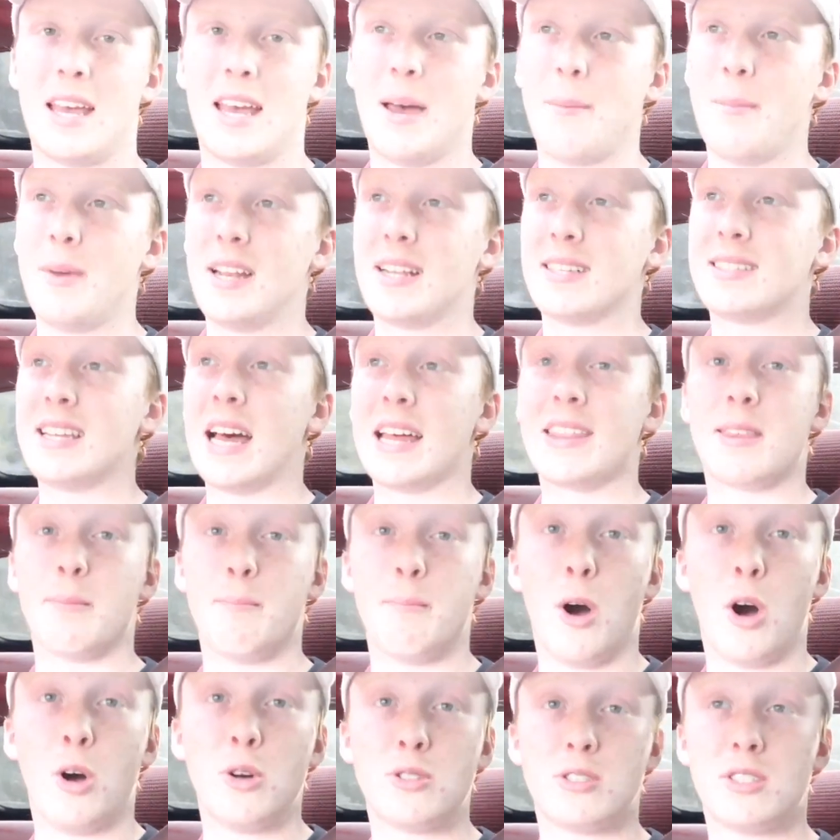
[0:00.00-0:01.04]
I mean, it's not the
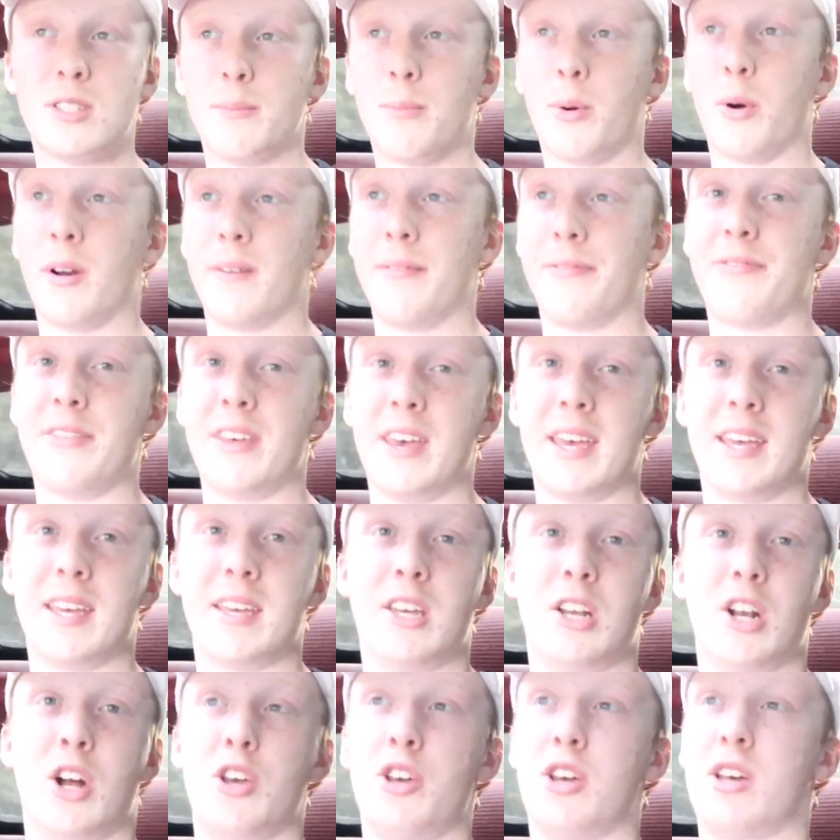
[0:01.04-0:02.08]
most important
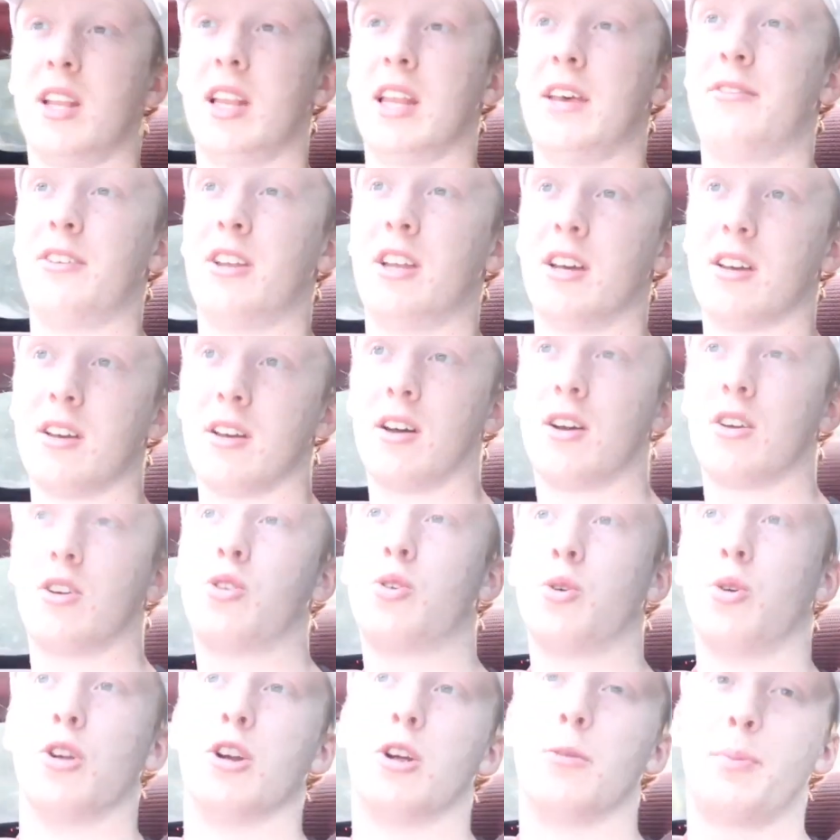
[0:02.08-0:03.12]
thing. You know, you can live in a
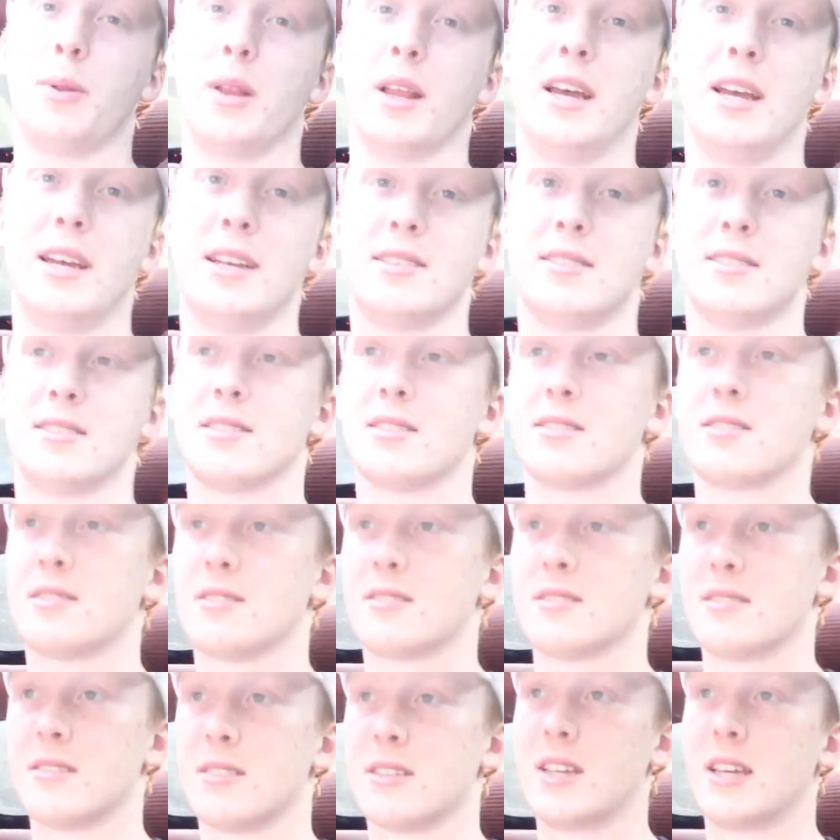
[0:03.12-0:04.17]
cooler place
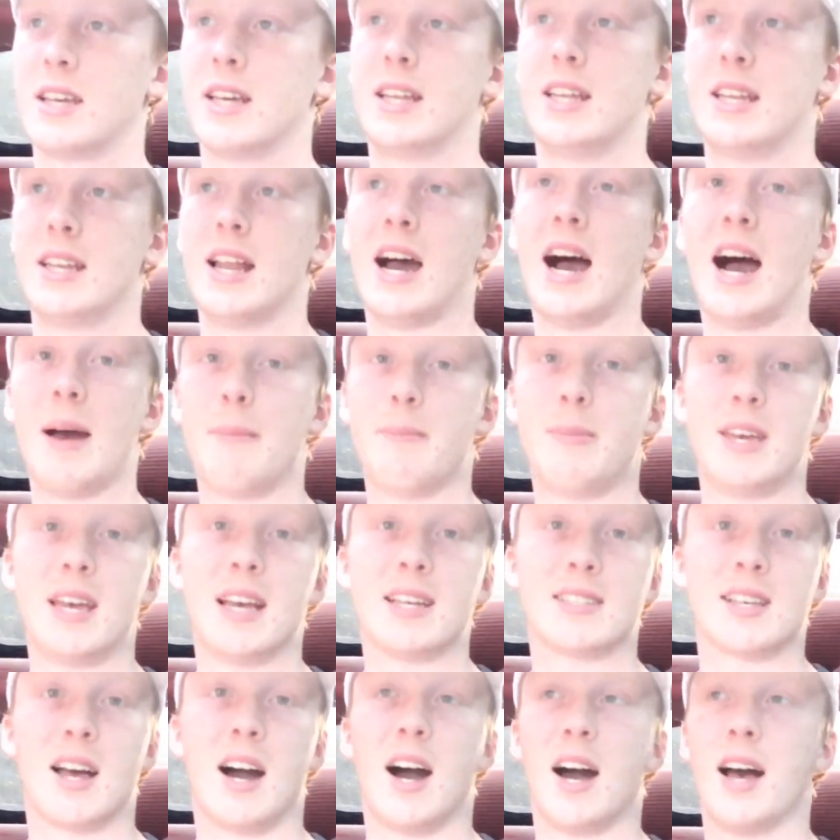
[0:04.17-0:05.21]
and it not be
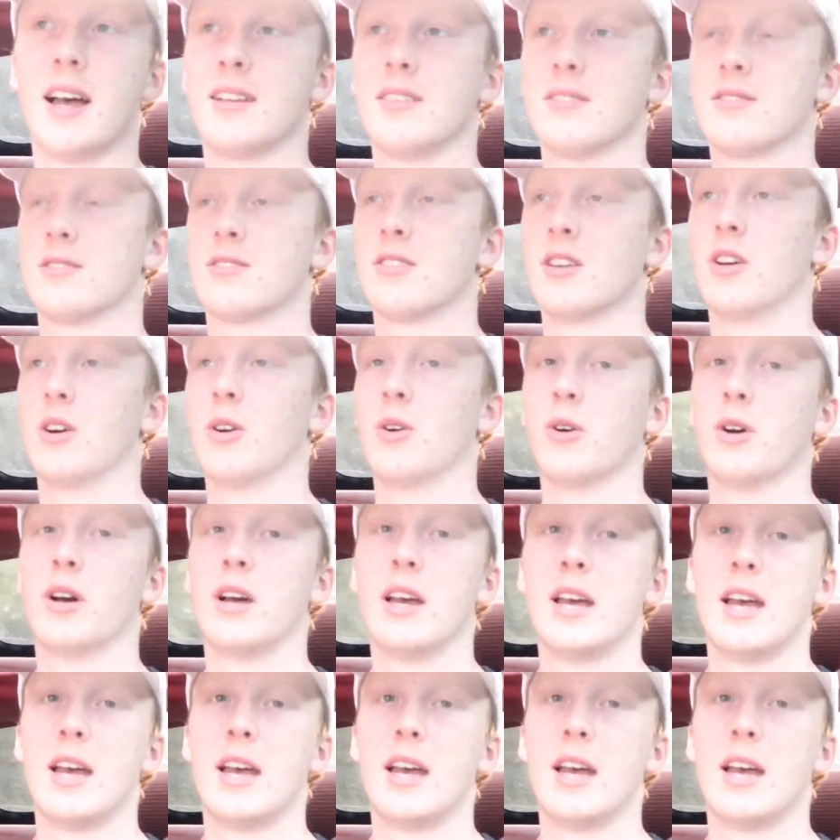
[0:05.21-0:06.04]
as hot, so.